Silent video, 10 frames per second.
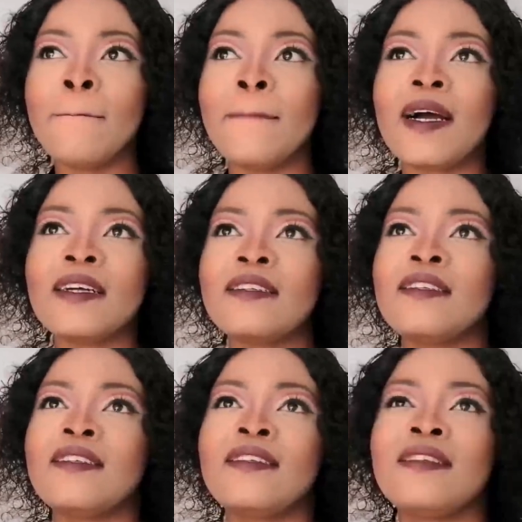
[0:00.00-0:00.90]

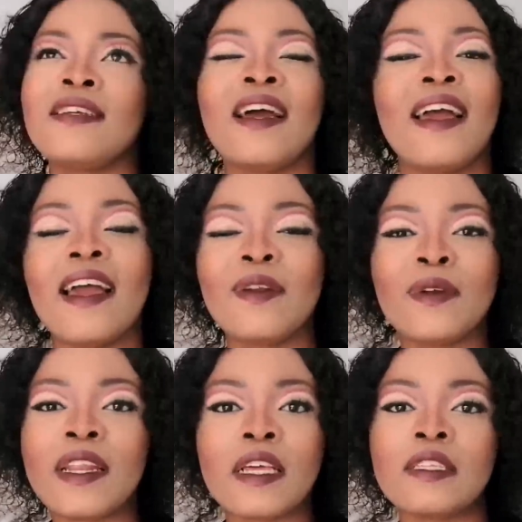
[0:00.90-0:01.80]
But I
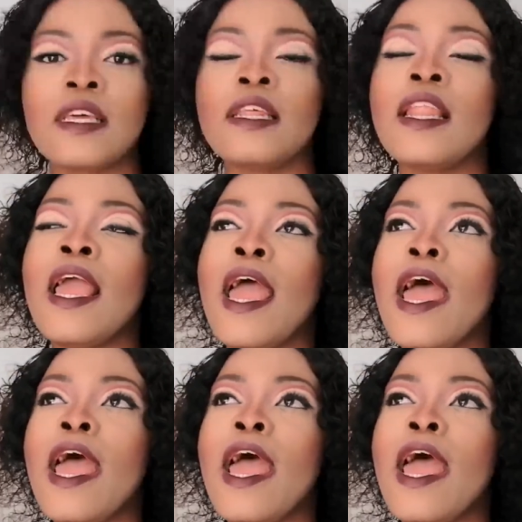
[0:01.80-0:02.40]
don't understand it.